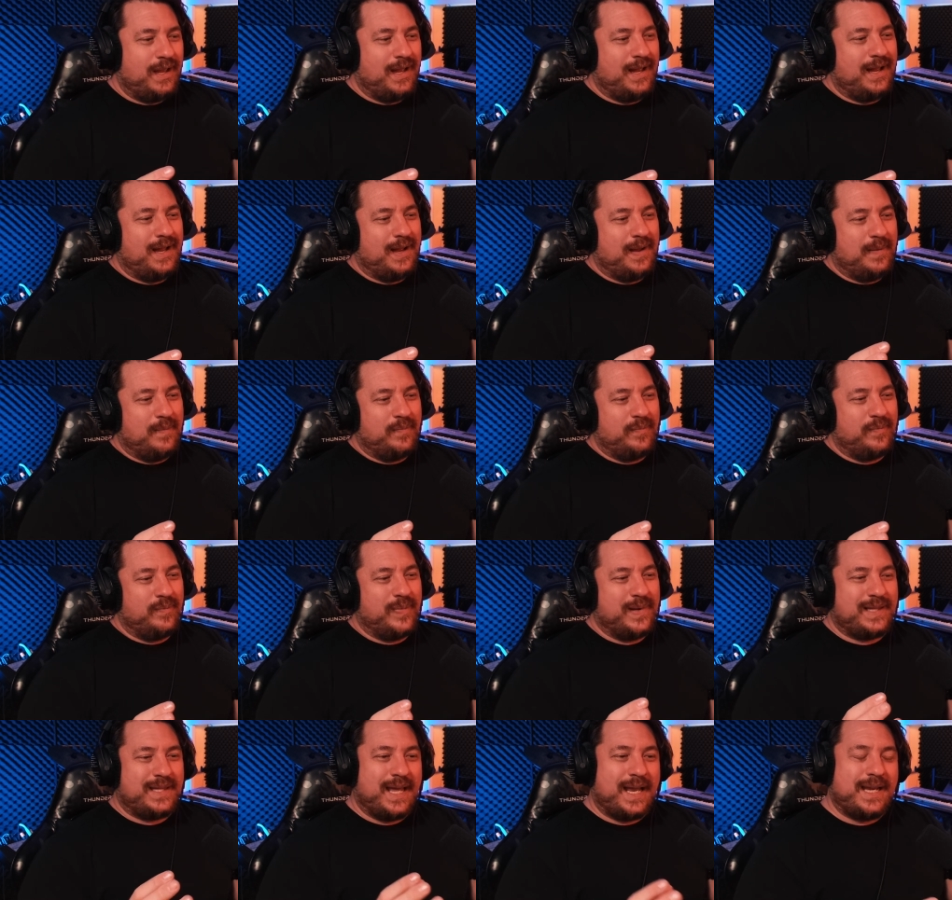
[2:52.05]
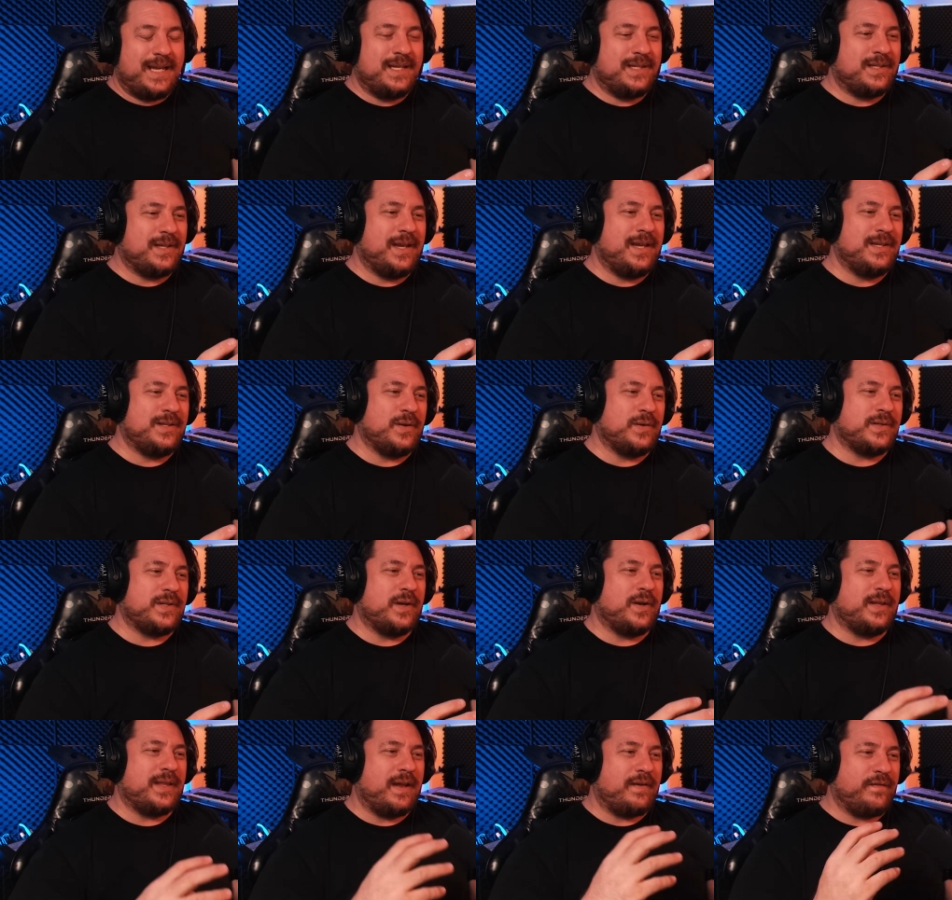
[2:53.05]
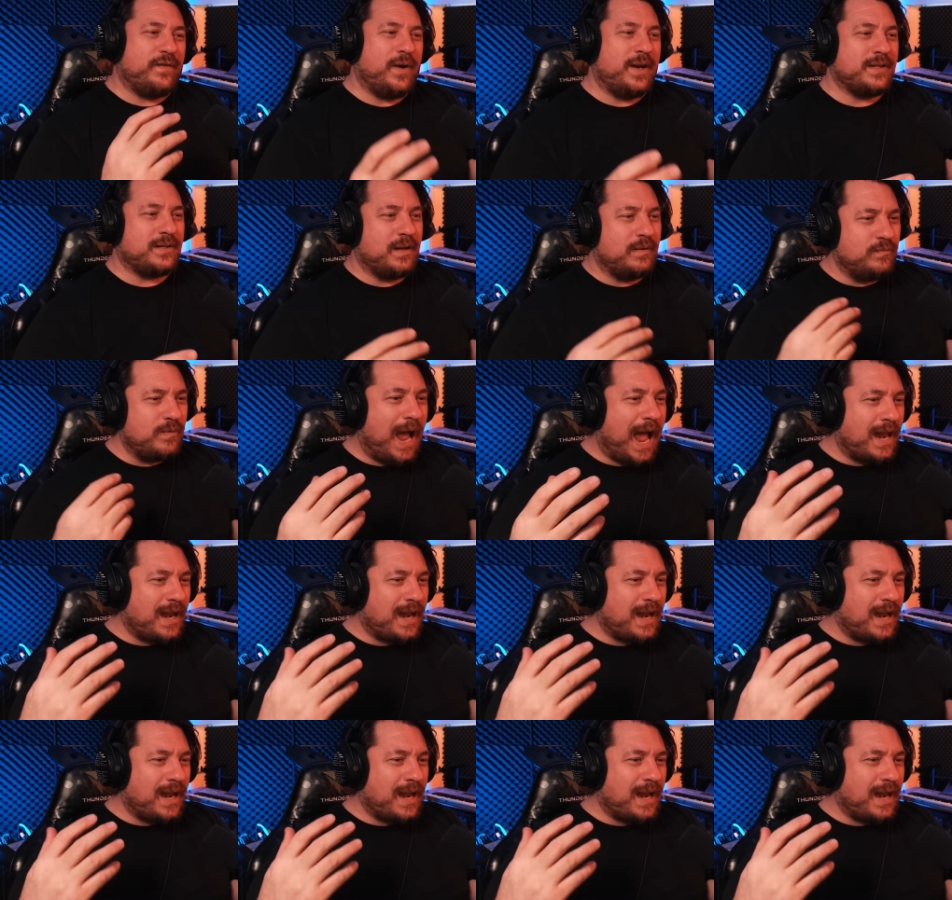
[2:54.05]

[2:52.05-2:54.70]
Um, but then he's he's also got that frost